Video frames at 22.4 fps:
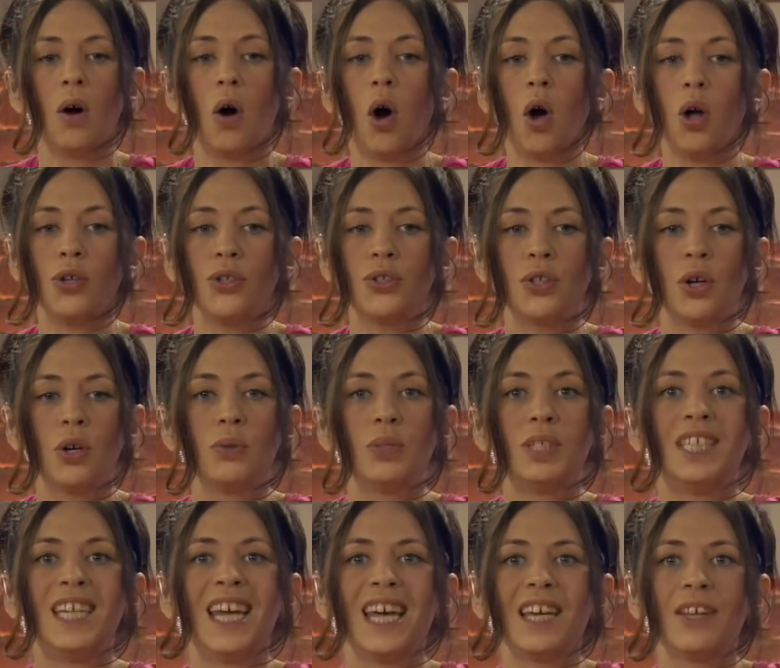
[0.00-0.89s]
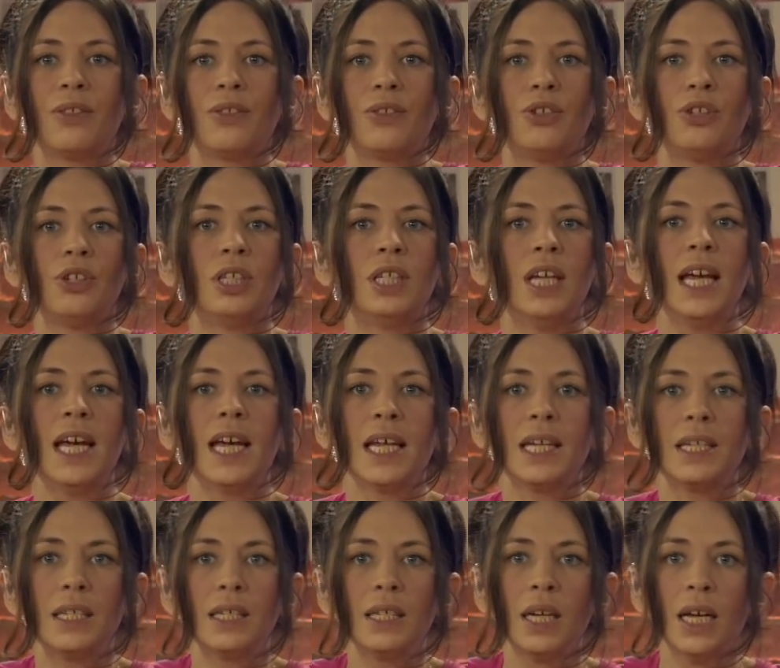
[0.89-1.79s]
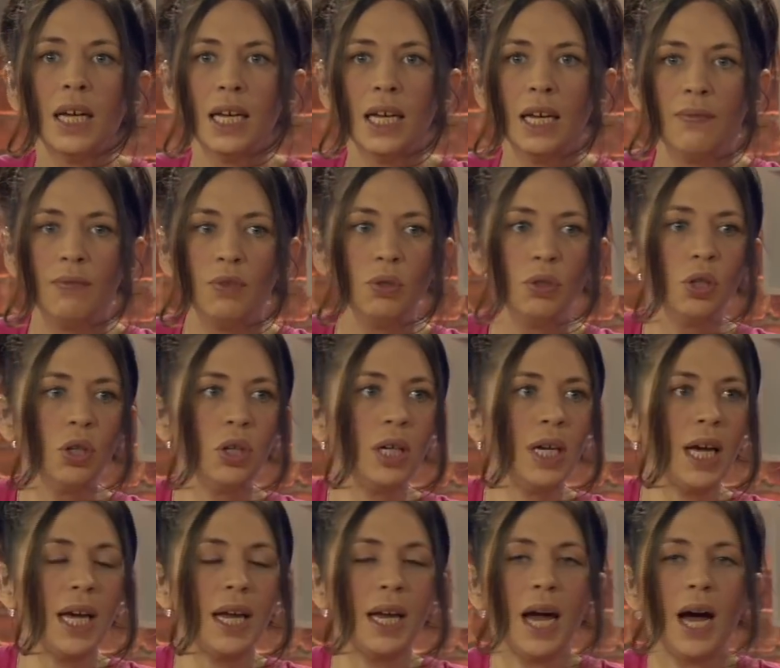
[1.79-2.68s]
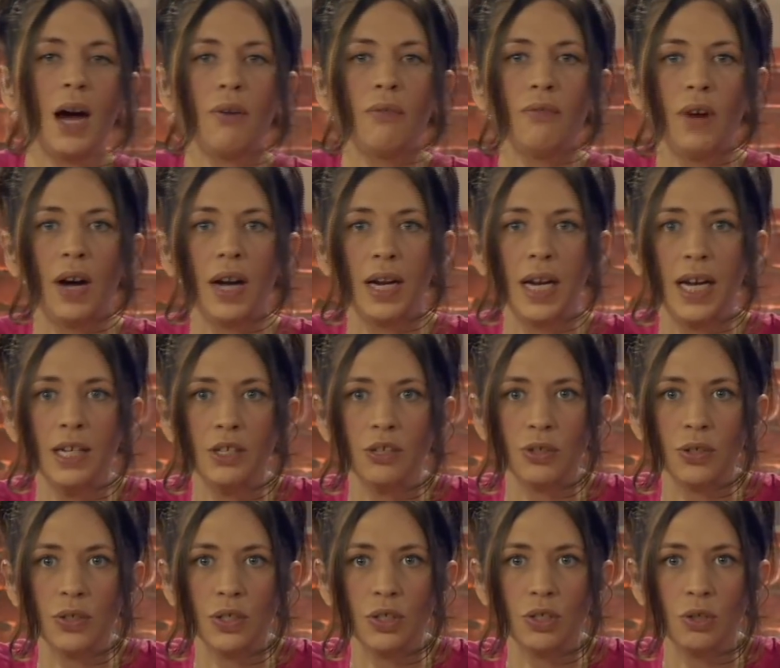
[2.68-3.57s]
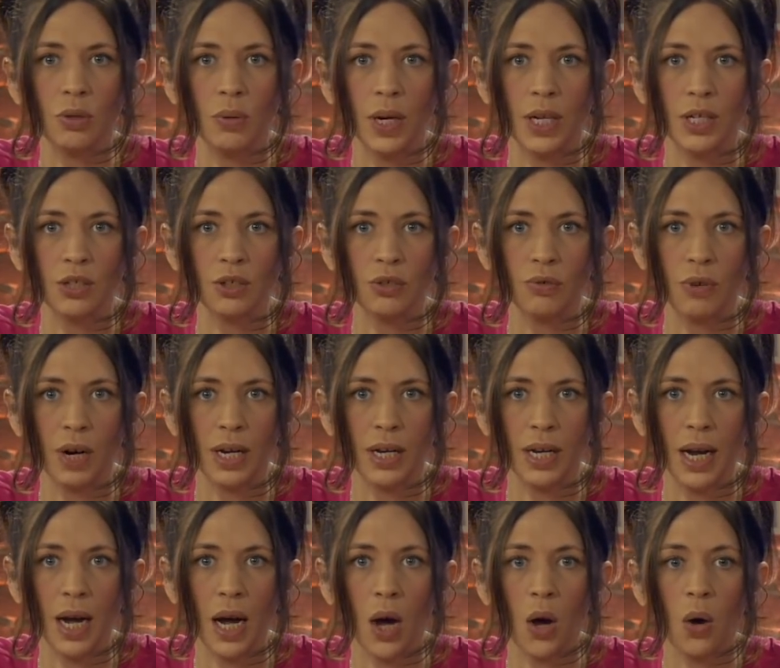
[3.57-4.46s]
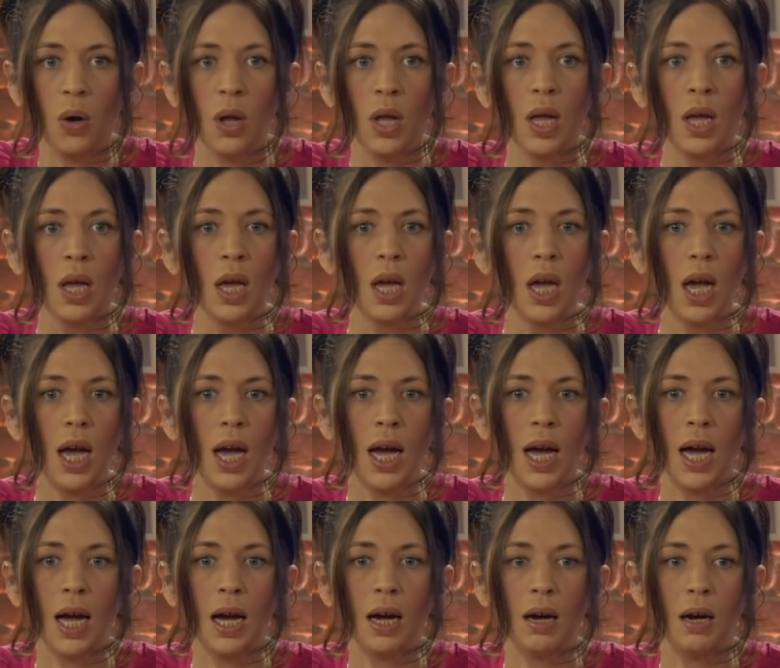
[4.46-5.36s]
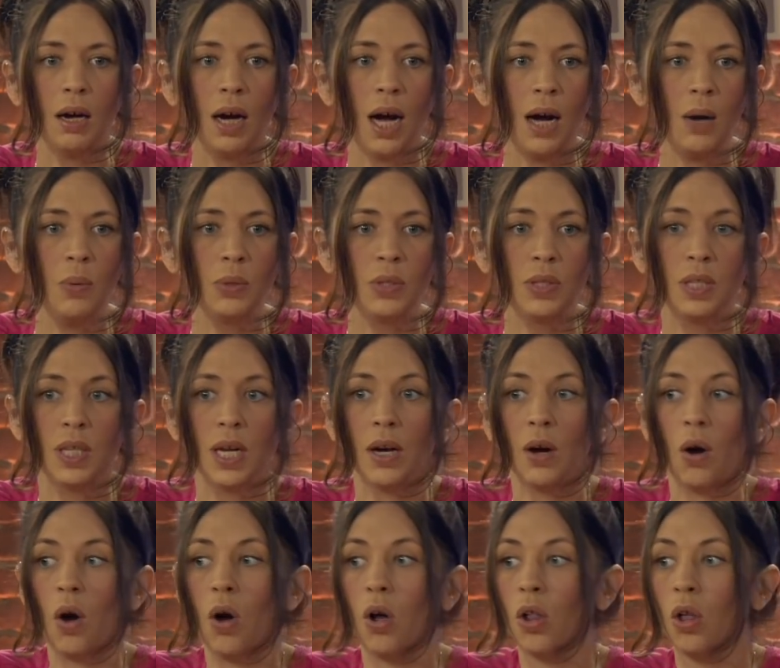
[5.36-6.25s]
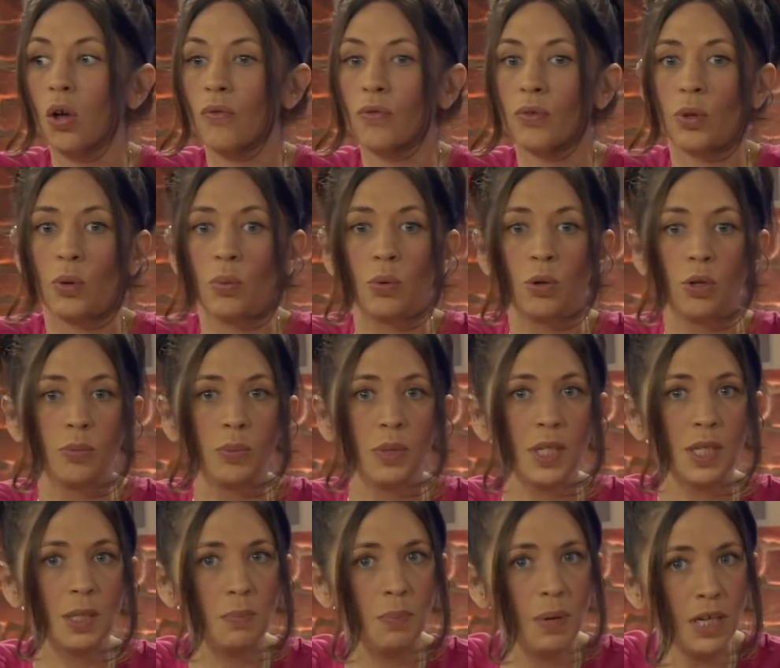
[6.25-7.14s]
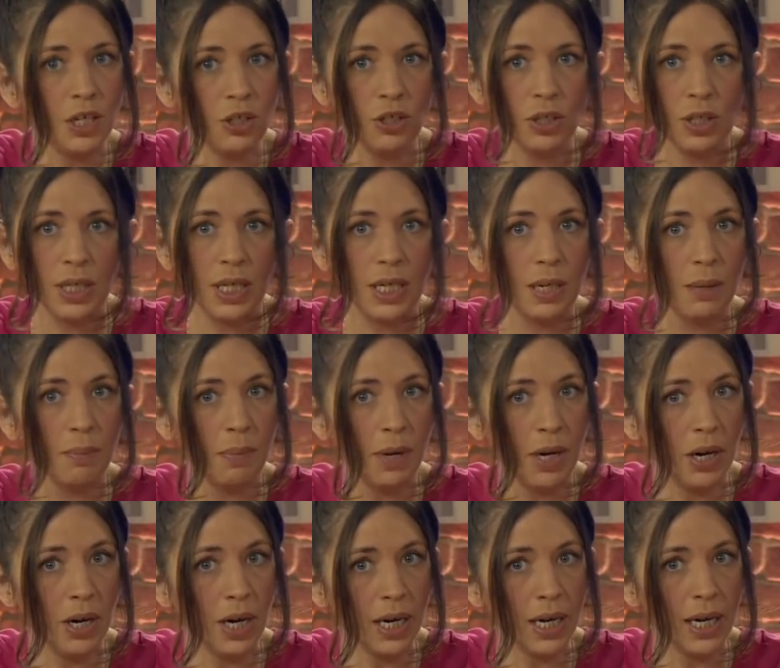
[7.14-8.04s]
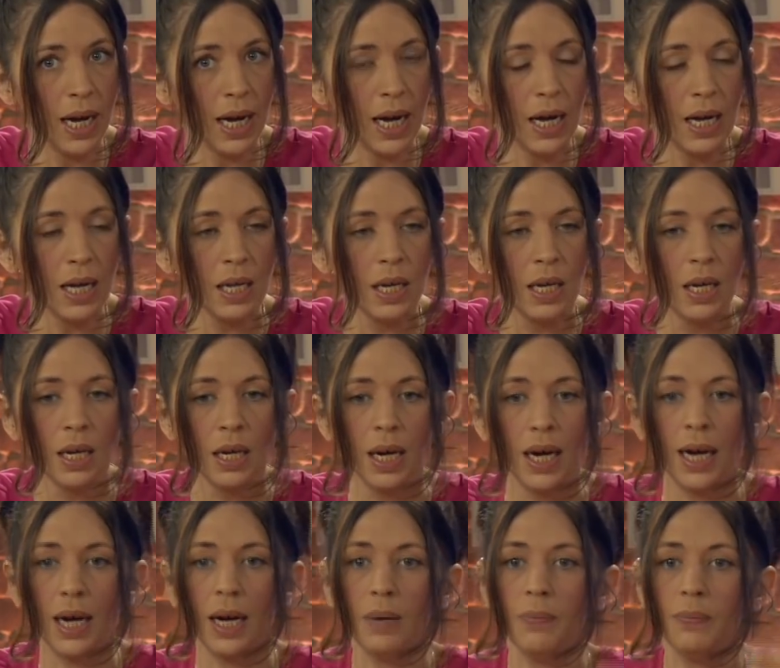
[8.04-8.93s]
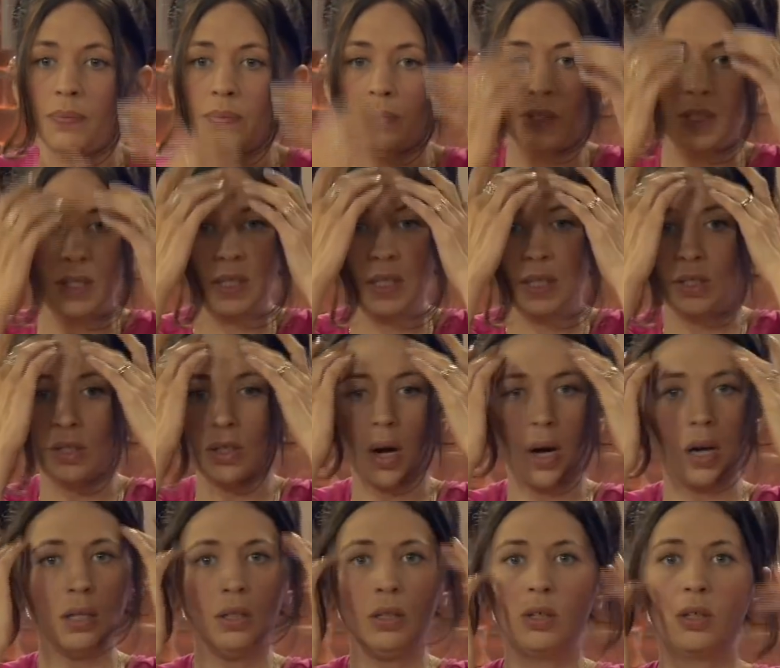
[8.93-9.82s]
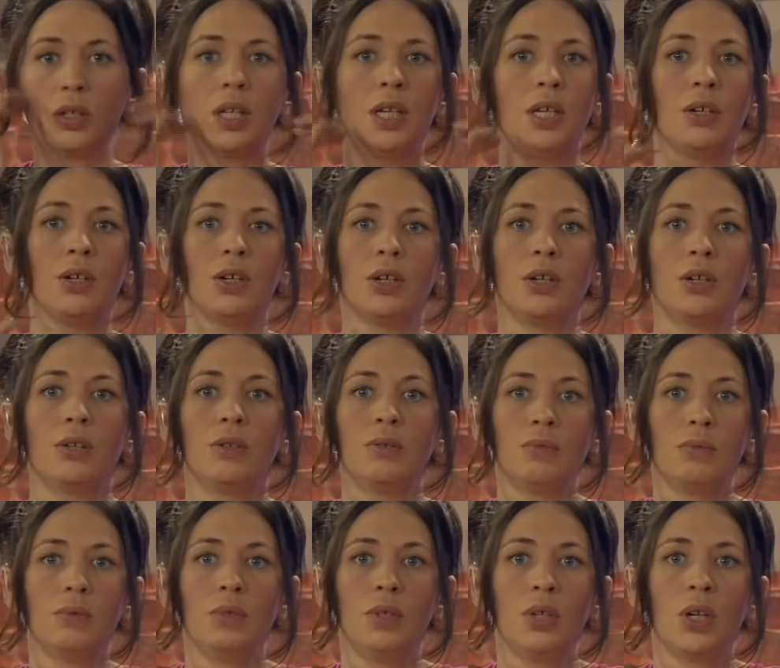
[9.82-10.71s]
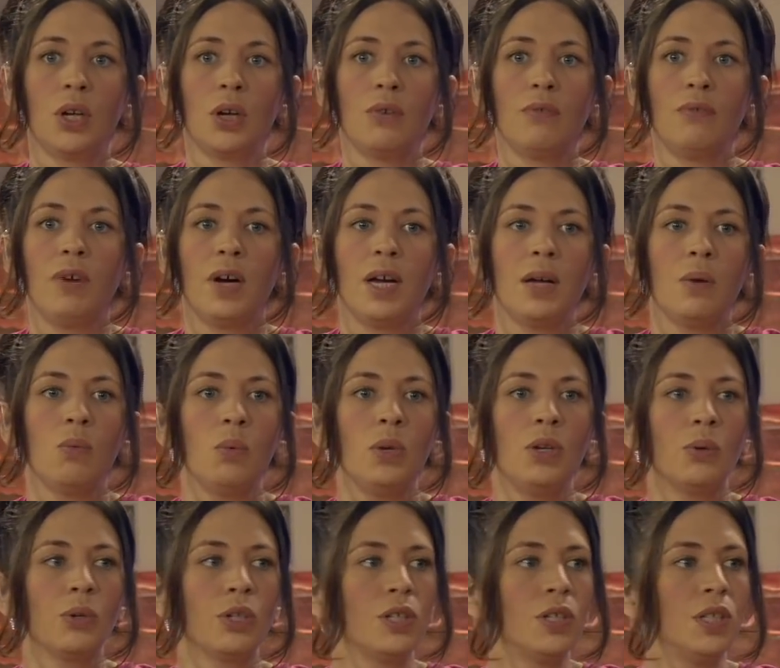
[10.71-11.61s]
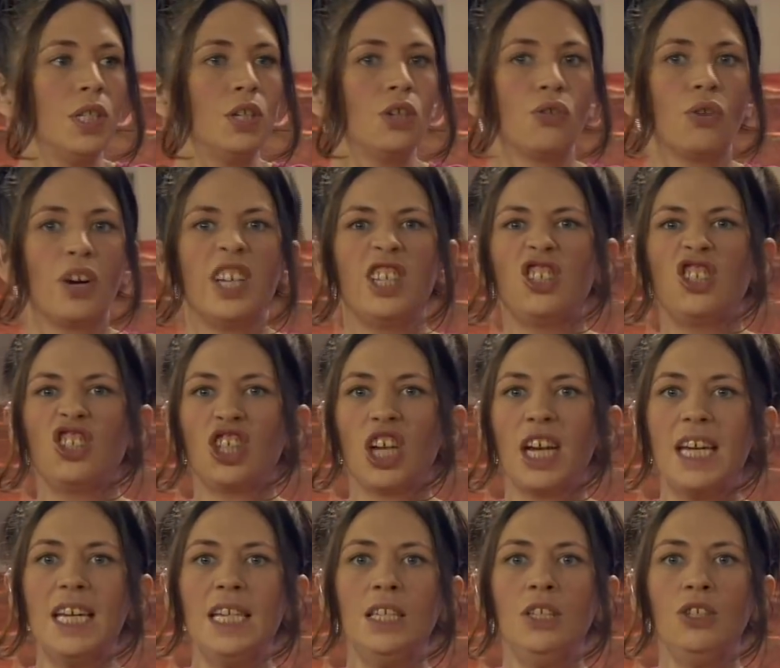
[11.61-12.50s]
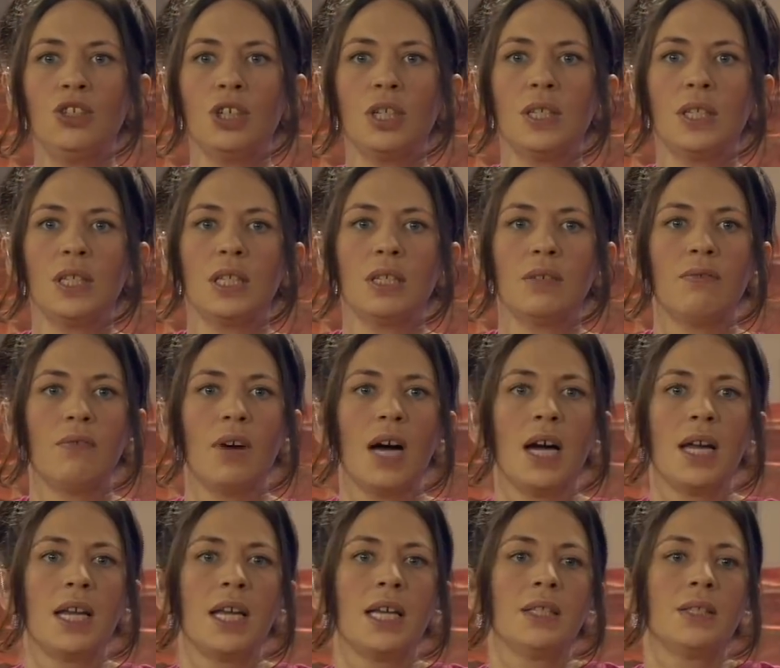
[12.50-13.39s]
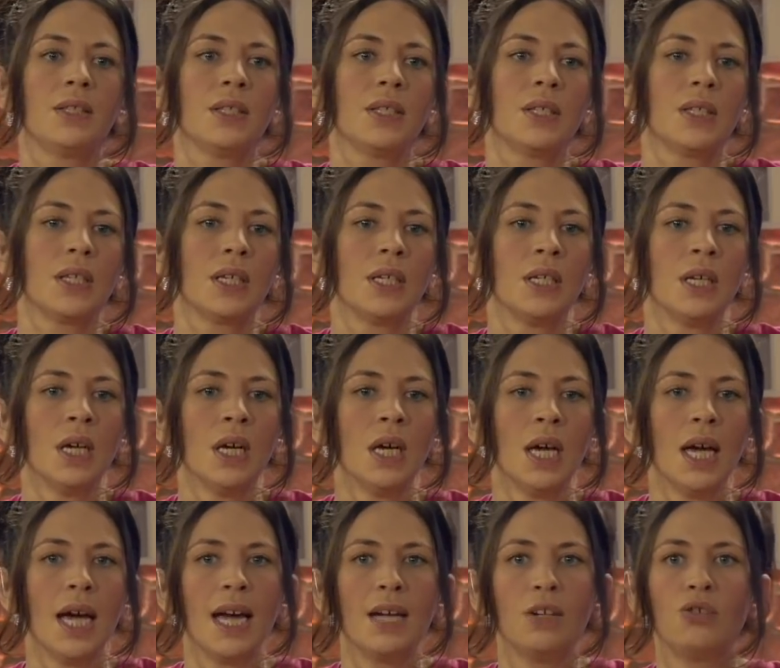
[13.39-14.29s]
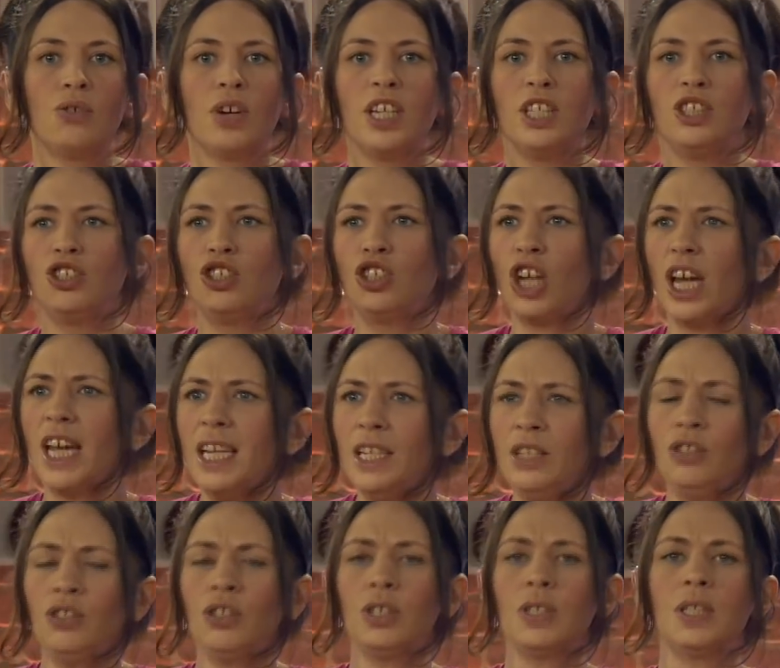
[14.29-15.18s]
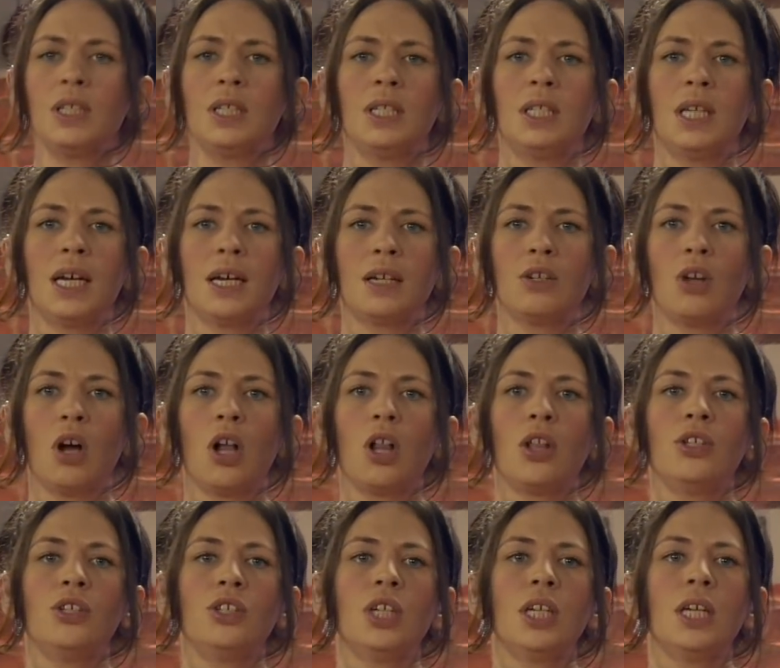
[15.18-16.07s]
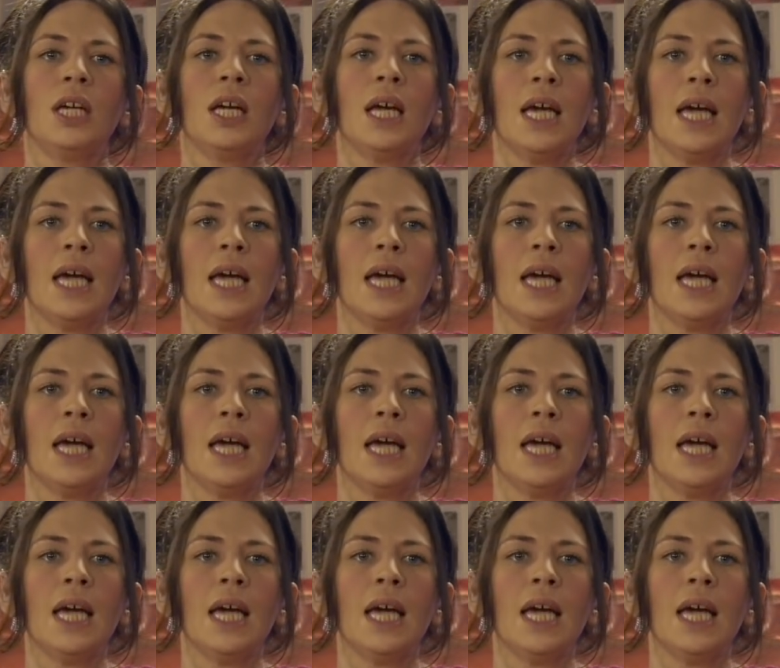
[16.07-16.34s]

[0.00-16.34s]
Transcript: Also, death to debt. If you look at our financial situation right now, I would say all over the world, but especially in America, this is not looking good. You know, we were seeing great changes in the finances and great changes in technology.